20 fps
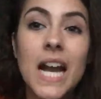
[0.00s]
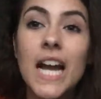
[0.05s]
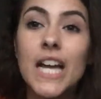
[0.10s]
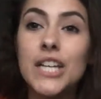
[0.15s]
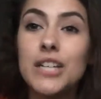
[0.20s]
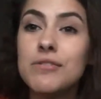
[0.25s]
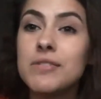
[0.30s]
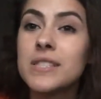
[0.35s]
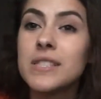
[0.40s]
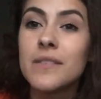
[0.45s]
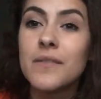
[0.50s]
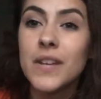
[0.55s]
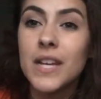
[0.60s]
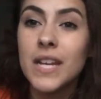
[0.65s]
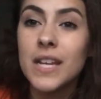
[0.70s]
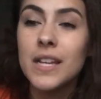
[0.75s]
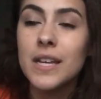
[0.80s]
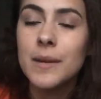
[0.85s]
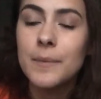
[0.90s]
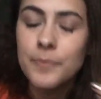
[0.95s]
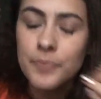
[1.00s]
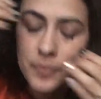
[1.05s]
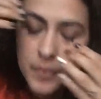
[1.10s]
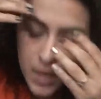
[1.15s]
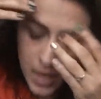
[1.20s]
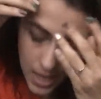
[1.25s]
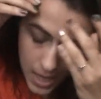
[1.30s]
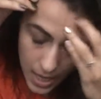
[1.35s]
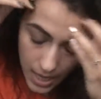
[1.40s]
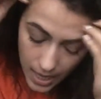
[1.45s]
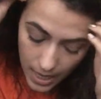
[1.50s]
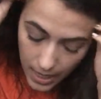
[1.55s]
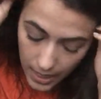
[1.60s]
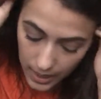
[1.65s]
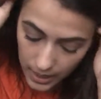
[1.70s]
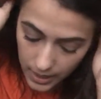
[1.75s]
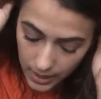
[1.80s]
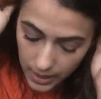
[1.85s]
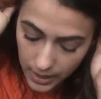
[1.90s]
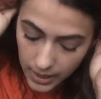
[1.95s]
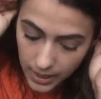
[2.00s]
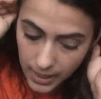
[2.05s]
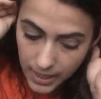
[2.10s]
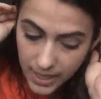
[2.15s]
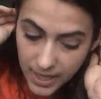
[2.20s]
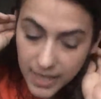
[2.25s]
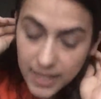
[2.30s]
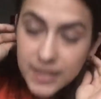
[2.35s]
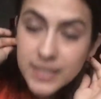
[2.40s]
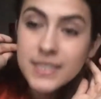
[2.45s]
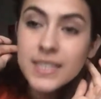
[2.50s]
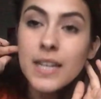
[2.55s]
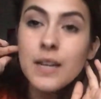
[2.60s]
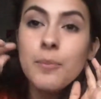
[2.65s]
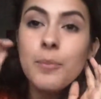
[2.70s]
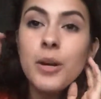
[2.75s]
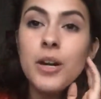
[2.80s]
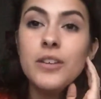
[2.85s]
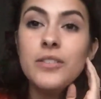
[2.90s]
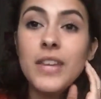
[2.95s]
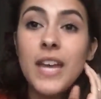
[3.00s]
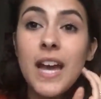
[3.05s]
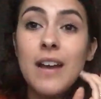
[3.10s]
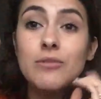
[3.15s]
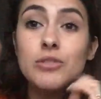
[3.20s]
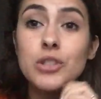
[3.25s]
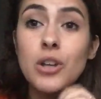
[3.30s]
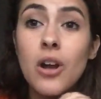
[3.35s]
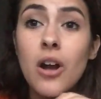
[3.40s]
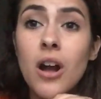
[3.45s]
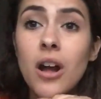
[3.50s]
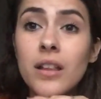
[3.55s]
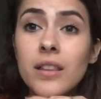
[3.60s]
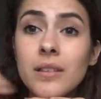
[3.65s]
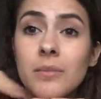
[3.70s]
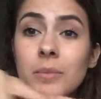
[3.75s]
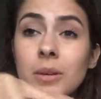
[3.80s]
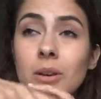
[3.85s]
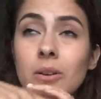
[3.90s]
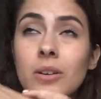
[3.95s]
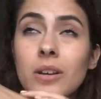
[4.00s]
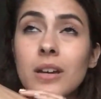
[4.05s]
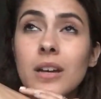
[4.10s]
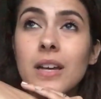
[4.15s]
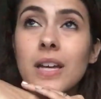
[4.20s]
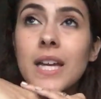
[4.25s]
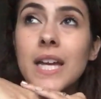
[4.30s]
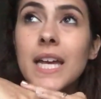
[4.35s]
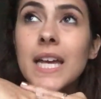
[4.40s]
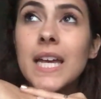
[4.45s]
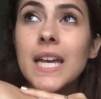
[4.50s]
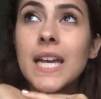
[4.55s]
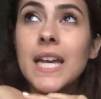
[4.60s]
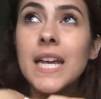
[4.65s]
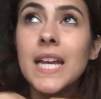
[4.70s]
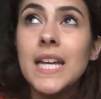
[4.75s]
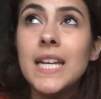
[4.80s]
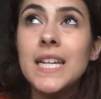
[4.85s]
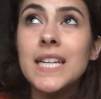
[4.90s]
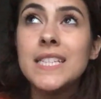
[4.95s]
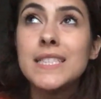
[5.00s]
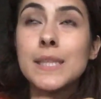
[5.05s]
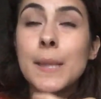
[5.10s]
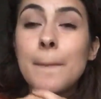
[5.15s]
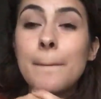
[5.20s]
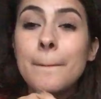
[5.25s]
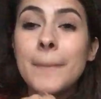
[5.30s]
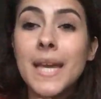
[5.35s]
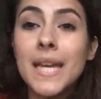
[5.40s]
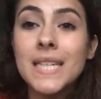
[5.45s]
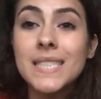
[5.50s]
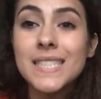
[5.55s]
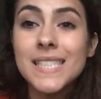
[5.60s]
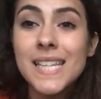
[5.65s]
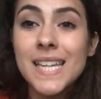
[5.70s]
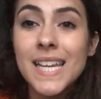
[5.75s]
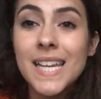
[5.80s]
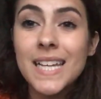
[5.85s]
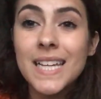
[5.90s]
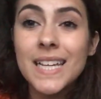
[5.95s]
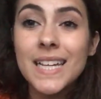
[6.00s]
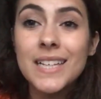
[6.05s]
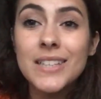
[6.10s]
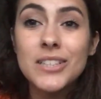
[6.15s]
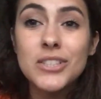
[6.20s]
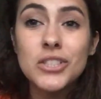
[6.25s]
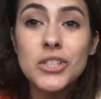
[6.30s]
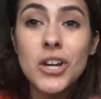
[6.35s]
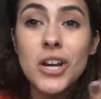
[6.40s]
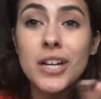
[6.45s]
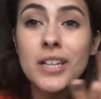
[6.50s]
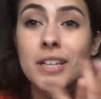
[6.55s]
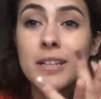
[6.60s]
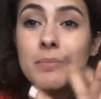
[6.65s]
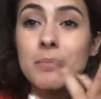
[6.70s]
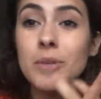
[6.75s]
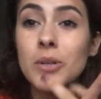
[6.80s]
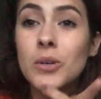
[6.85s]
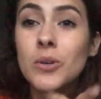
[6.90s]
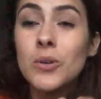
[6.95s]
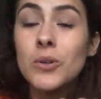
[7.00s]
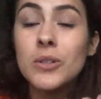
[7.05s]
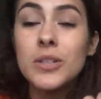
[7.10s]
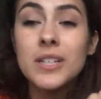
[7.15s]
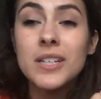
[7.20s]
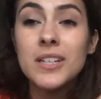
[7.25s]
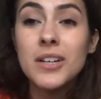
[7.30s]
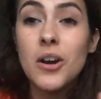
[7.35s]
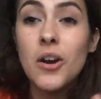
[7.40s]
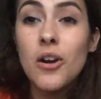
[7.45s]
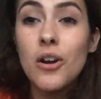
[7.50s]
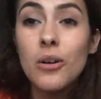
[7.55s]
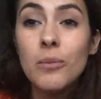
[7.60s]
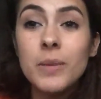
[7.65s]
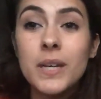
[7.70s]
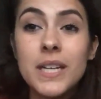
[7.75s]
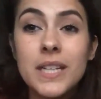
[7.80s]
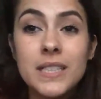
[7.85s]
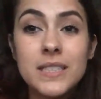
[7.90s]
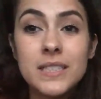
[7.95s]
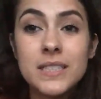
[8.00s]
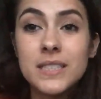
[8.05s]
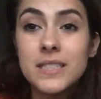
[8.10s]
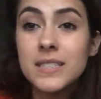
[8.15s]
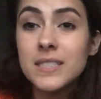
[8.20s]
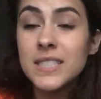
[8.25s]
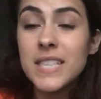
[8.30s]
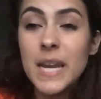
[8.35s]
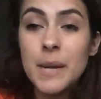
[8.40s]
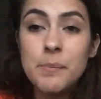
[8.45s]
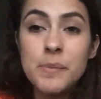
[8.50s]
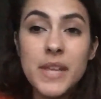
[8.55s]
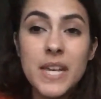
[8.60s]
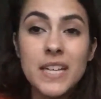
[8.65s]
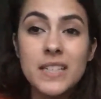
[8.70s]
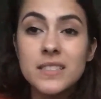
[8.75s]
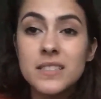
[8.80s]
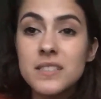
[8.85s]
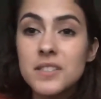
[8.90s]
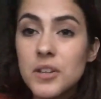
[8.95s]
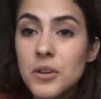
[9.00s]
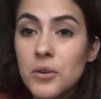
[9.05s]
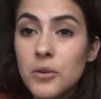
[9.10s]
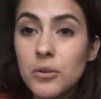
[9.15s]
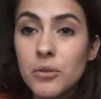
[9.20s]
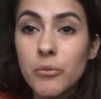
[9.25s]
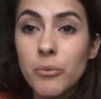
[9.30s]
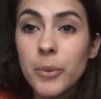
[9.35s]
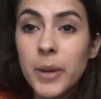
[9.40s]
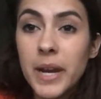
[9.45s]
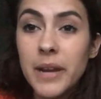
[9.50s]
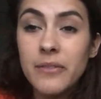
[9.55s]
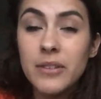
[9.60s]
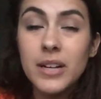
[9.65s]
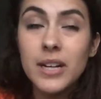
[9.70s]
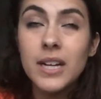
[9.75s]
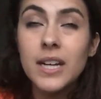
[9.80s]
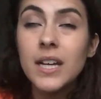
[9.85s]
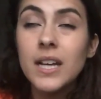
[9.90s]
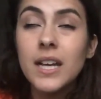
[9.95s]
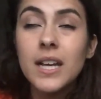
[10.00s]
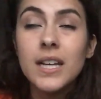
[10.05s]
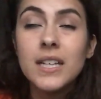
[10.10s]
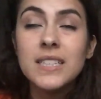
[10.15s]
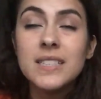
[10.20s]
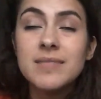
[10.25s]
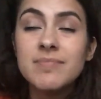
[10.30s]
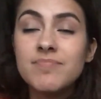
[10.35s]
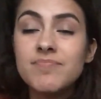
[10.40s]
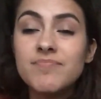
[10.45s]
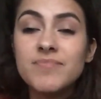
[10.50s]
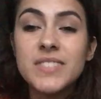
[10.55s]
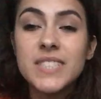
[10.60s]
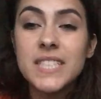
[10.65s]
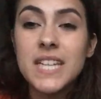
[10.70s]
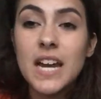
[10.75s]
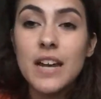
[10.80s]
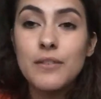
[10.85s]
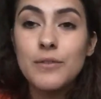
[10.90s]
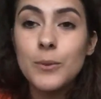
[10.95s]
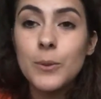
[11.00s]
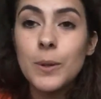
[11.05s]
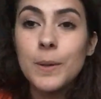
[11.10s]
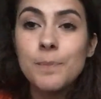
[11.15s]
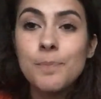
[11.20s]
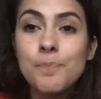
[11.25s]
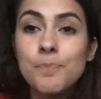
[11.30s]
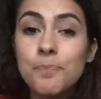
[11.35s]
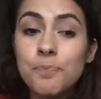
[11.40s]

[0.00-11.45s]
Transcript: I use the vanilla. The second part, they have chocolate milk. It is amazing. The chocolate milk, almond, same thing, Silk, whatever, to die for.